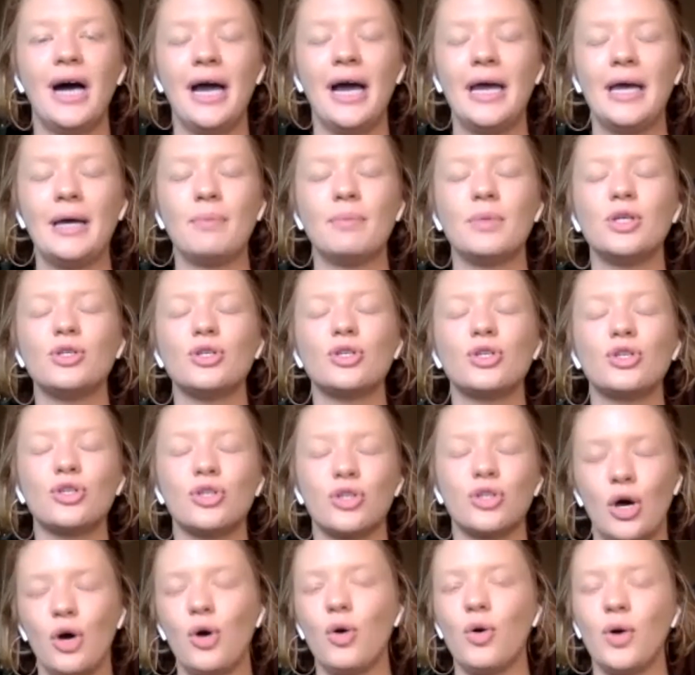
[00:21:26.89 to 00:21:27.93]
I am
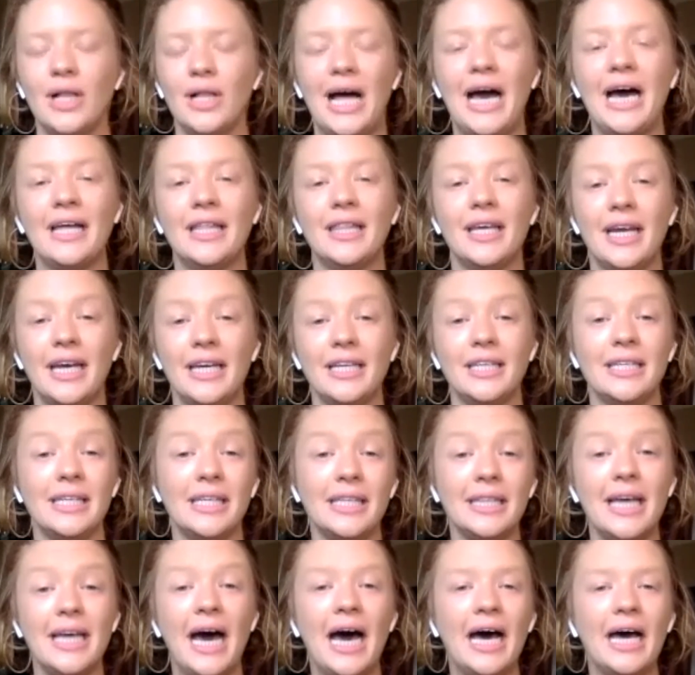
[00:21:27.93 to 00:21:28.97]
so glad that I
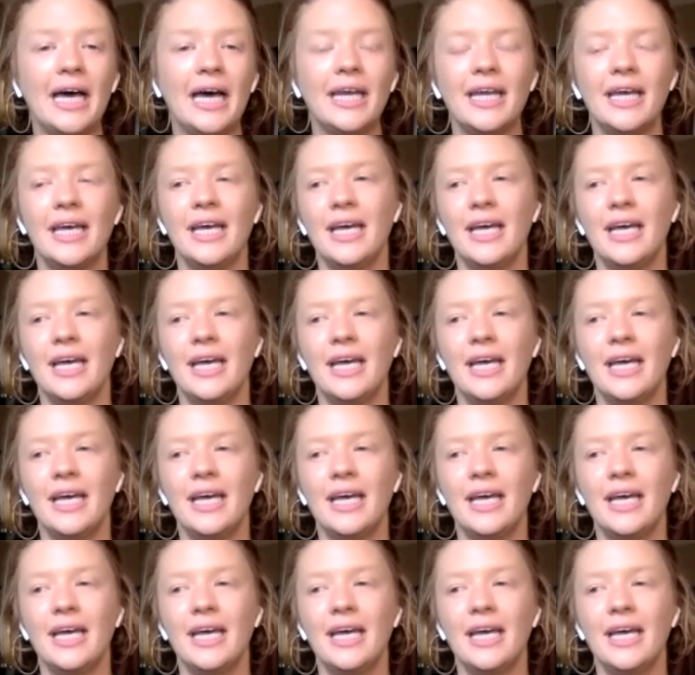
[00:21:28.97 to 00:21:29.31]
did that.